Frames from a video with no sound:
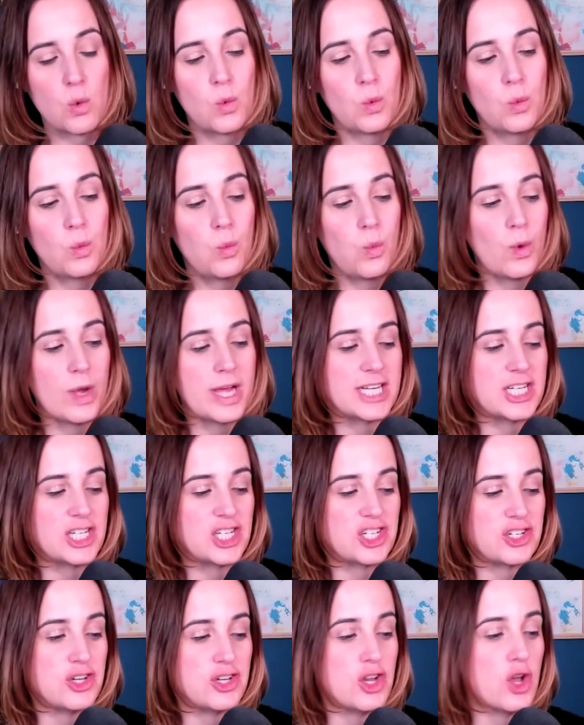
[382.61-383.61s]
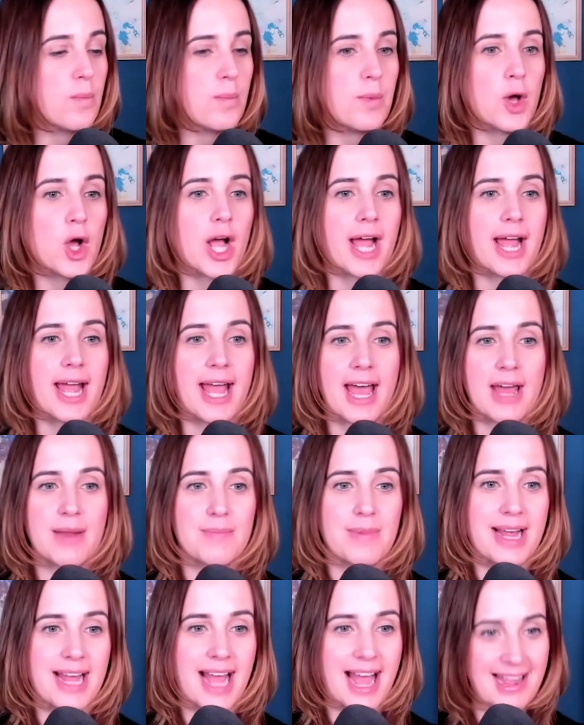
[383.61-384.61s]
which notebook I had
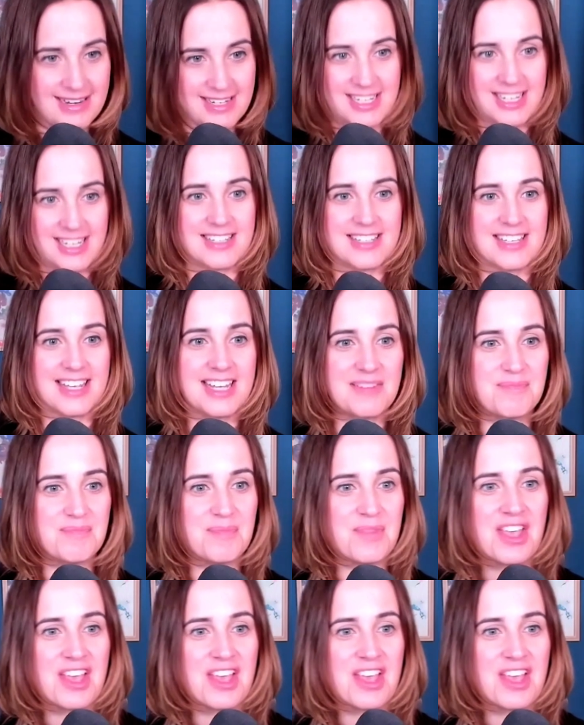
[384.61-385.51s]
my ideas in.